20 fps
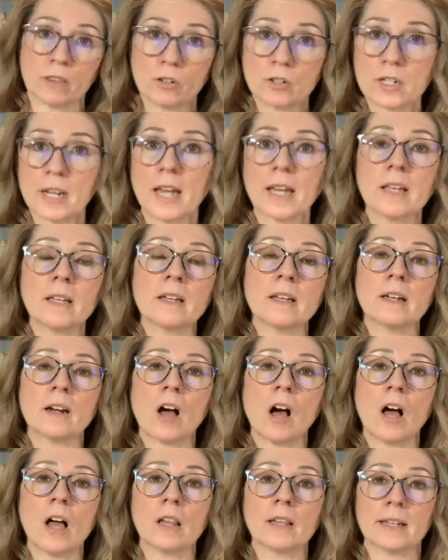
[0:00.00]
They're taking it
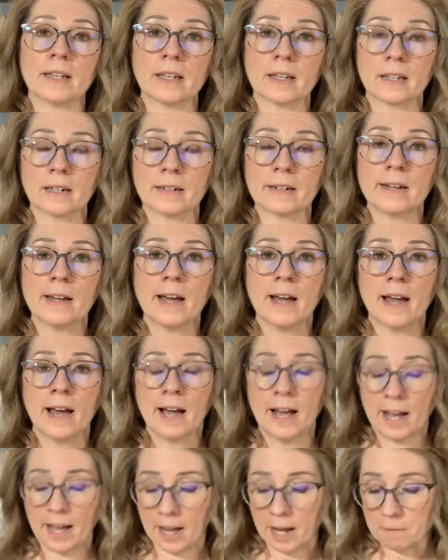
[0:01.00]
all
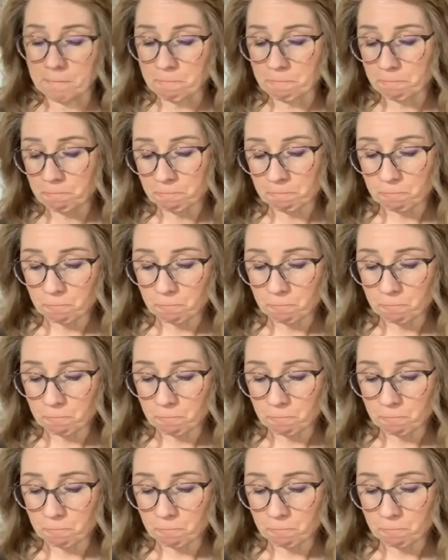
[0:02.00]
in.